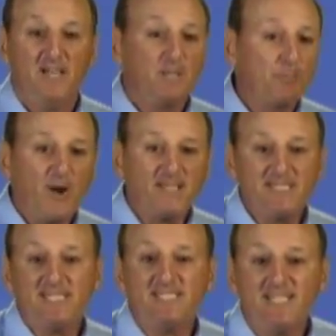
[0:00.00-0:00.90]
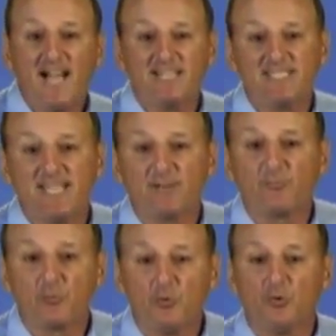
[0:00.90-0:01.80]
The process is not a set
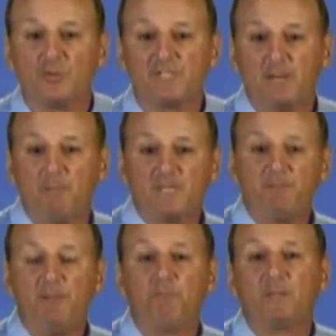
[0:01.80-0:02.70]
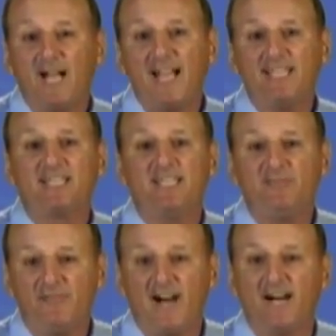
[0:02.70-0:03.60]
of rules that must be blindly
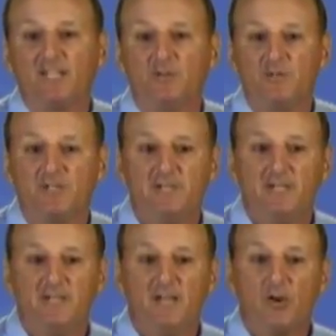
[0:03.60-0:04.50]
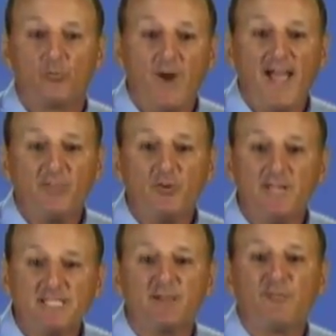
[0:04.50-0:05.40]
followed. Rather,
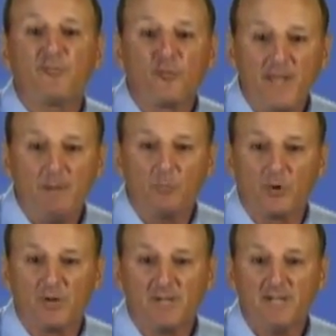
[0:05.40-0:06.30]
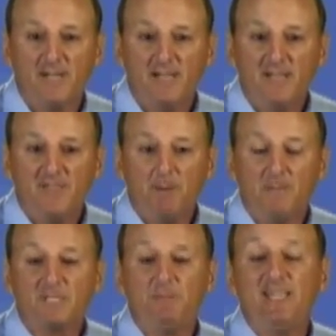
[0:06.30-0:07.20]
it's a framework that
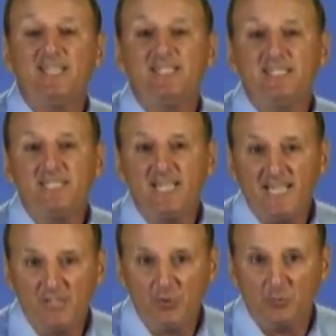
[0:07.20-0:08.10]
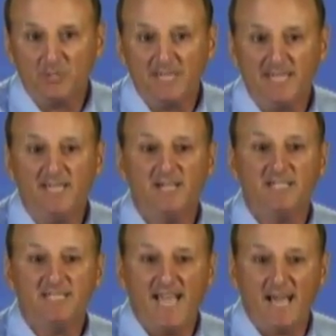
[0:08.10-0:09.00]
must be continually
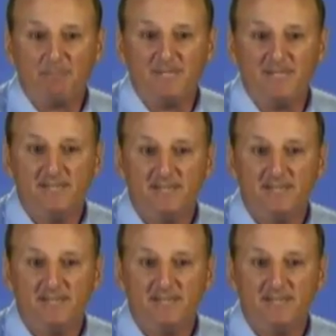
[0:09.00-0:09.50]
adapted.